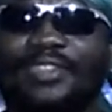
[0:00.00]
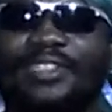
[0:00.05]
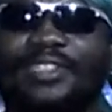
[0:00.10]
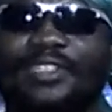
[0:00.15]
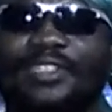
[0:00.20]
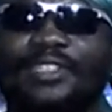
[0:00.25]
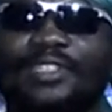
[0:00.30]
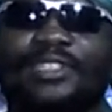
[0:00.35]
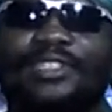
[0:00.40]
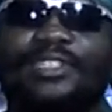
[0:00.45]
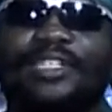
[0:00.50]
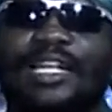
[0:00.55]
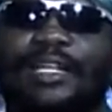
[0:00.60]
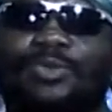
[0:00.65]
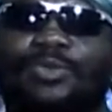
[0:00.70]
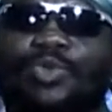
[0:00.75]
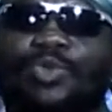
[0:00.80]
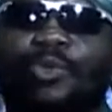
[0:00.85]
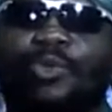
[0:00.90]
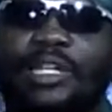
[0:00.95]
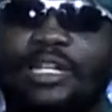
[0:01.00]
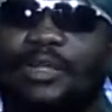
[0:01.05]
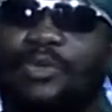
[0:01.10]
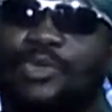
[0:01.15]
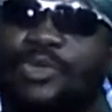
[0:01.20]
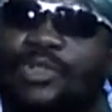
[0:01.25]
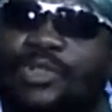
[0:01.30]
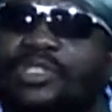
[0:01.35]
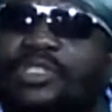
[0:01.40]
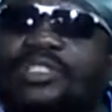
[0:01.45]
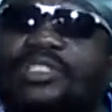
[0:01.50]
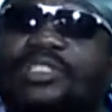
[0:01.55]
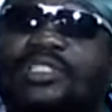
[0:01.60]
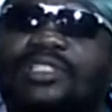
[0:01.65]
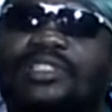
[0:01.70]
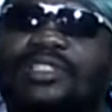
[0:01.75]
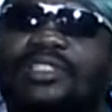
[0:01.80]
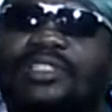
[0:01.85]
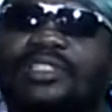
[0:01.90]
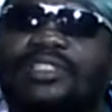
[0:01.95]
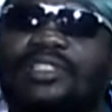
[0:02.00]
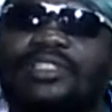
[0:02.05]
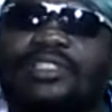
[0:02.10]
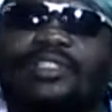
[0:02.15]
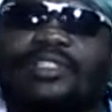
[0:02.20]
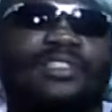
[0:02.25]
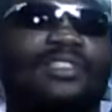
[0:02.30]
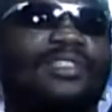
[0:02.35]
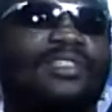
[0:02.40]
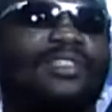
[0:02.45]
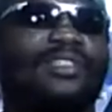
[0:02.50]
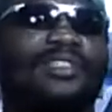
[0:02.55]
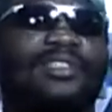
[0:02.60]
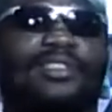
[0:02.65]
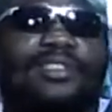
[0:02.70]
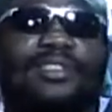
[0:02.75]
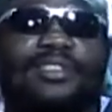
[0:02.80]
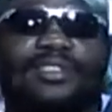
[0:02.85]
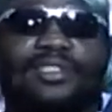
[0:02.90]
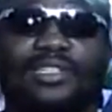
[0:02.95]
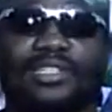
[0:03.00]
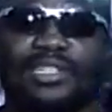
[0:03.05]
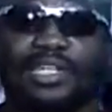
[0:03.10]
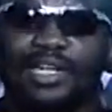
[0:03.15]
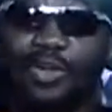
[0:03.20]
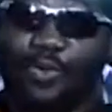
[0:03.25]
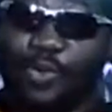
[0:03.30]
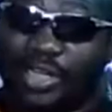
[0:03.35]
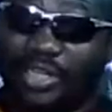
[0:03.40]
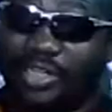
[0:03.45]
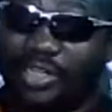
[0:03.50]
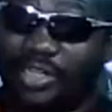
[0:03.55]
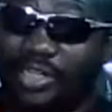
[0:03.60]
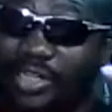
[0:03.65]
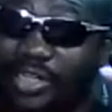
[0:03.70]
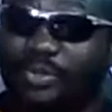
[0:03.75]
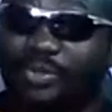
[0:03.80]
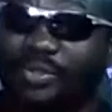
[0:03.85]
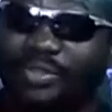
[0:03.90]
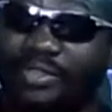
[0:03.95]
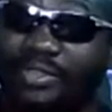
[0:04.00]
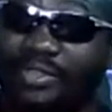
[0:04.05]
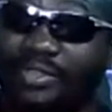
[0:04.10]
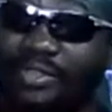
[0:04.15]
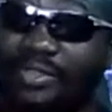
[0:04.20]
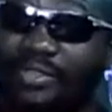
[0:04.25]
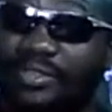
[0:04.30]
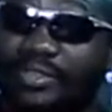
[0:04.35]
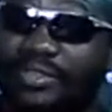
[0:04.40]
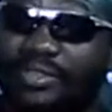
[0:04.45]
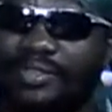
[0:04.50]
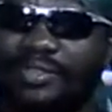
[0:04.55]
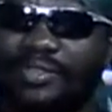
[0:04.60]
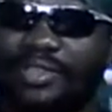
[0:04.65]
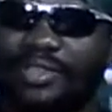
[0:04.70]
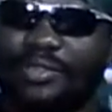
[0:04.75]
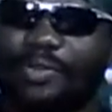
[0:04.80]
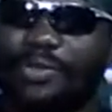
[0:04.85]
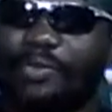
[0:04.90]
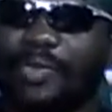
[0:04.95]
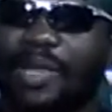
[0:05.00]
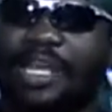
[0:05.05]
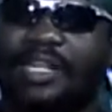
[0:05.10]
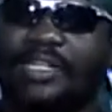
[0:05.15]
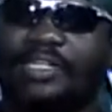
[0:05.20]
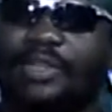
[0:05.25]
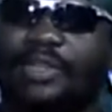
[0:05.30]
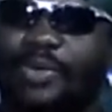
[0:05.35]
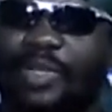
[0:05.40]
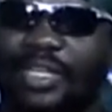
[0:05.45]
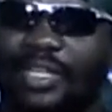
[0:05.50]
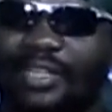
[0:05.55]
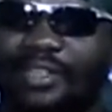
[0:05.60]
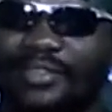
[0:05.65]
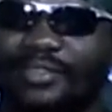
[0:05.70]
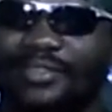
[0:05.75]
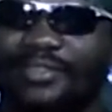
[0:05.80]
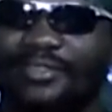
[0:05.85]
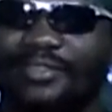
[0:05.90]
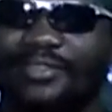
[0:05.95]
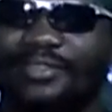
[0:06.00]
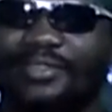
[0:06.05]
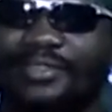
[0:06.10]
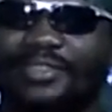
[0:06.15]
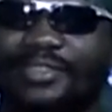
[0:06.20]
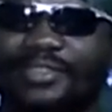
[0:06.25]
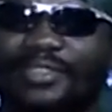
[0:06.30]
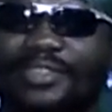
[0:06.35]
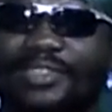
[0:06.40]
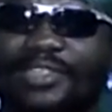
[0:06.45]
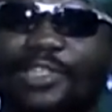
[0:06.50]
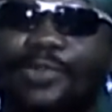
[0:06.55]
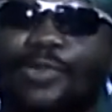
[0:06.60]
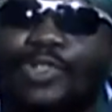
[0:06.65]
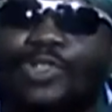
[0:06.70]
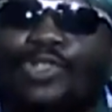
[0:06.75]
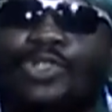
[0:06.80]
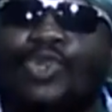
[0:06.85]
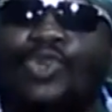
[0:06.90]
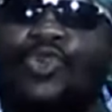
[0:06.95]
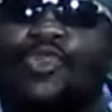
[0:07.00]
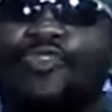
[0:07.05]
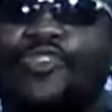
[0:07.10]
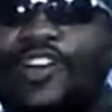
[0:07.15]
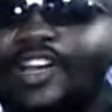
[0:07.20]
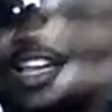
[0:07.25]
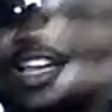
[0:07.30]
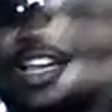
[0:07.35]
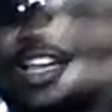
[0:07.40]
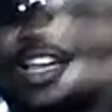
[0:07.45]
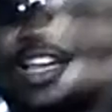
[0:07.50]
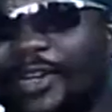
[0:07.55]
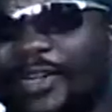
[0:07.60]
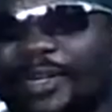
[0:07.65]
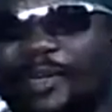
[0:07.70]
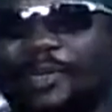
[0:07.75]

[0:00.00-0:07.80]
That woman that was in her wedding gown, they were miles away. There was no fire near them.